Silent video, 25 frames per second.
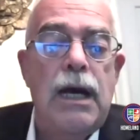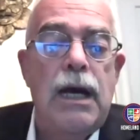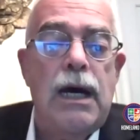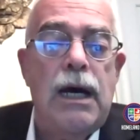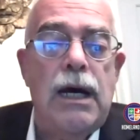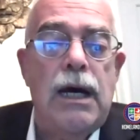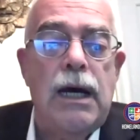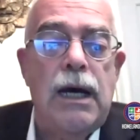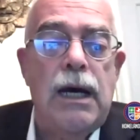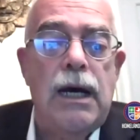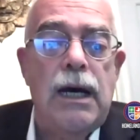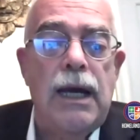
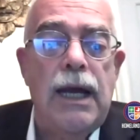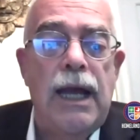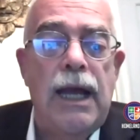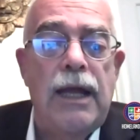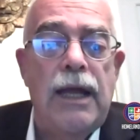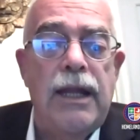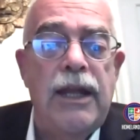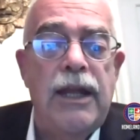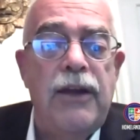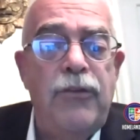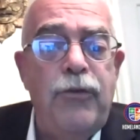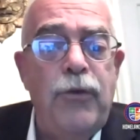Uh,
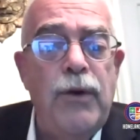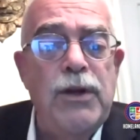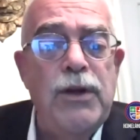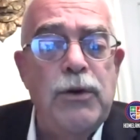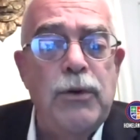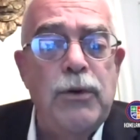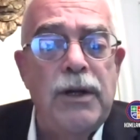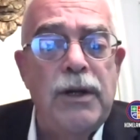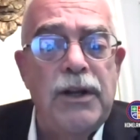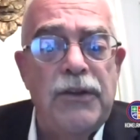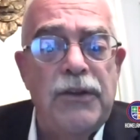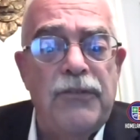and if we
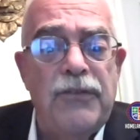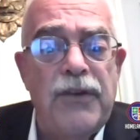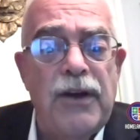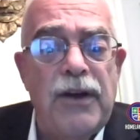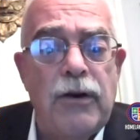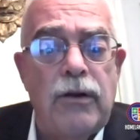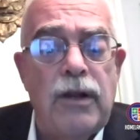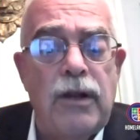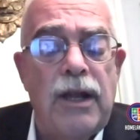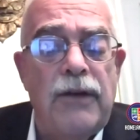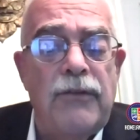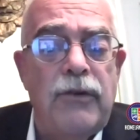do it at the
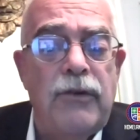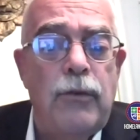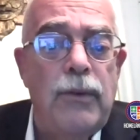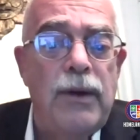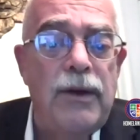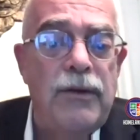federal level,